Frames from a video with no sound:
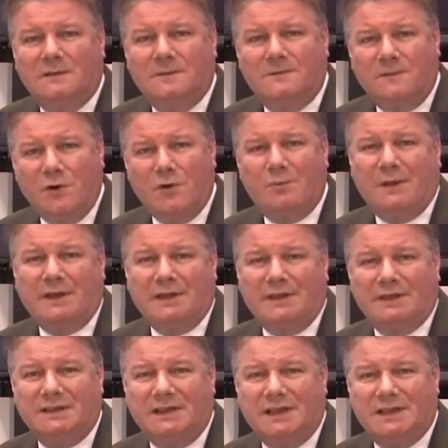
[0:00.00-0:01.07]
4
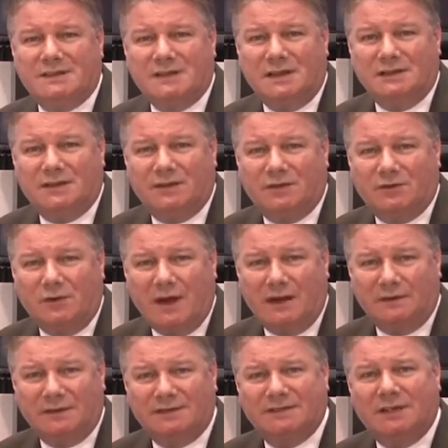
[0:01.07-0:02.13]
billion years under the
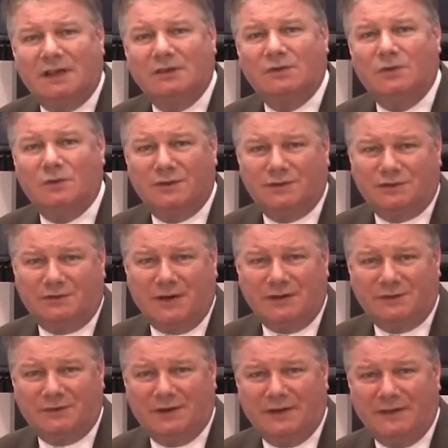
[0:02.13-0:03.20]
ground, it's done all the
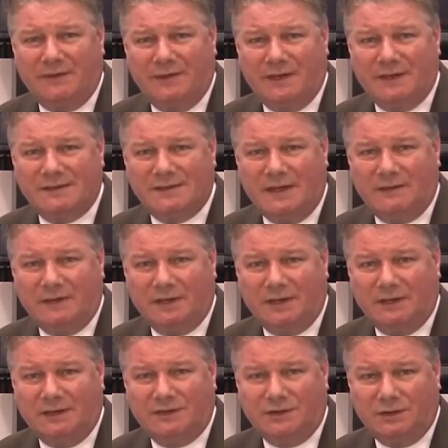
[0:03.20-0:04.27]
stress relieving it's ever
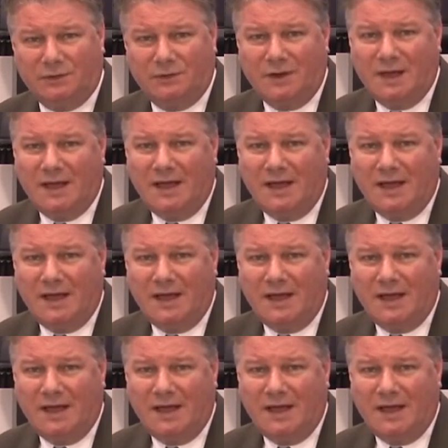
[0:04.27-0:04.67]
going to do,